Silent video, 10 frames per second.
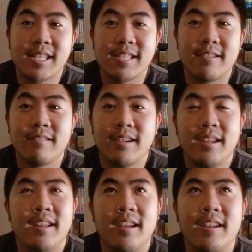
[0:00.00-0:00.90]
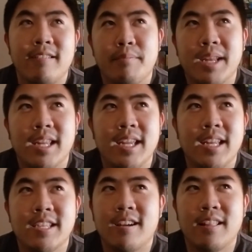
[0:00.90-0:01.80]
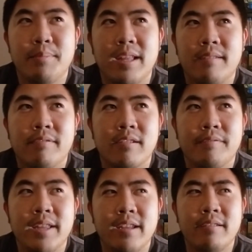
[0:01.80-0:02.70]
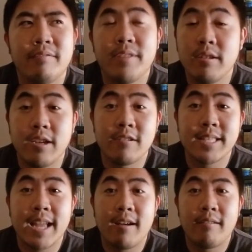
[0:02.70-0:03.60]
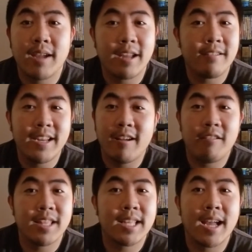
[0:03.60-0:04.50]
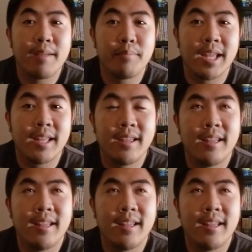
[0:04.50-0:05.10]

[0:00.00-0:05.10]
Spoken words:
So, you know, I've been eating Jollibee for a few years now. I don't eat it all the time, but